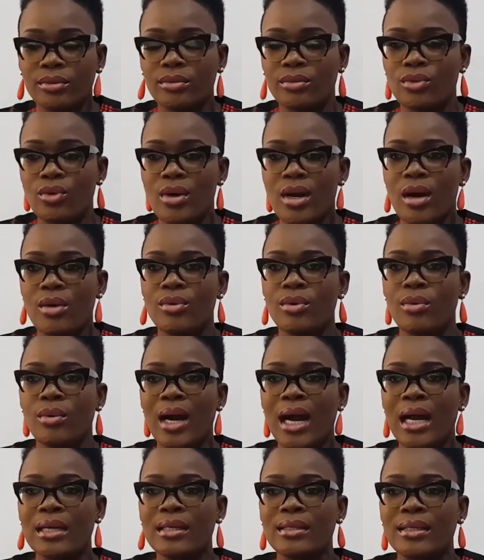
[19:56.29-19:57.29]
Ronaldo,
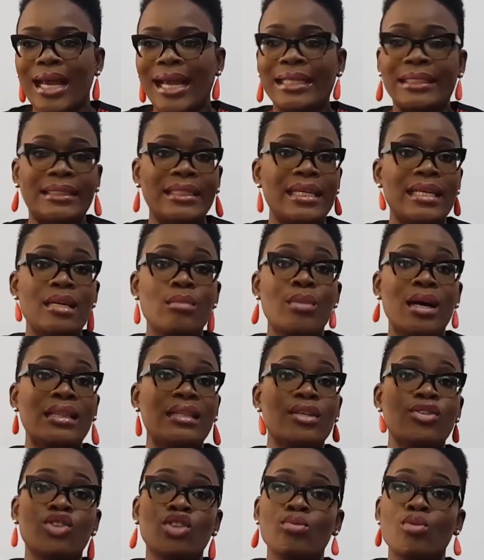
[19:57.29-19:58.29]
and I see him at
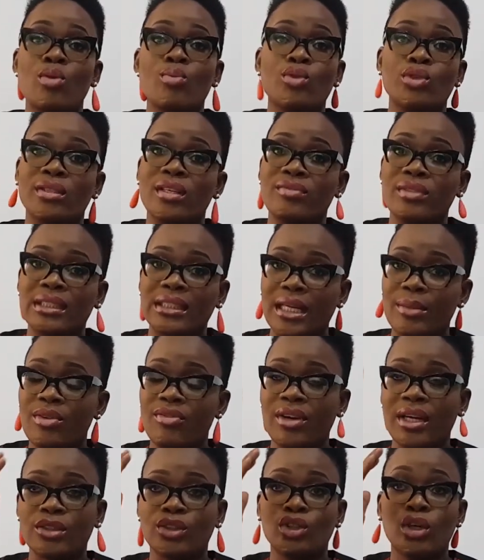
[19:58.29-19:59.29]
the gym almost every time. In
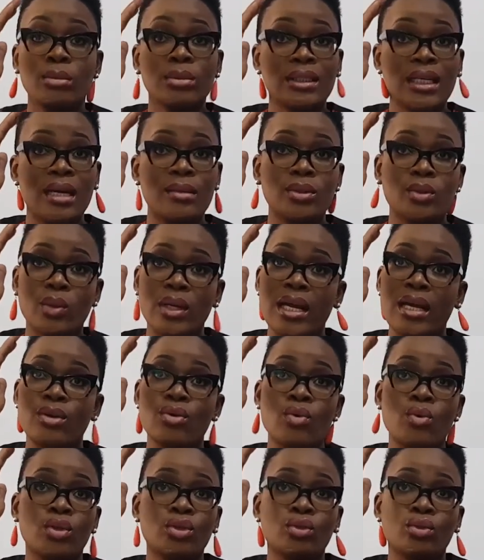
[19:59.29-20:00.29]
fact, sometimes when I
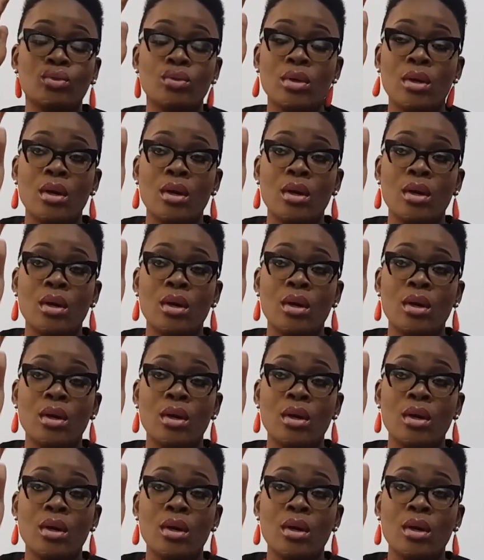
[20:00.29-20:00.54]
don't want to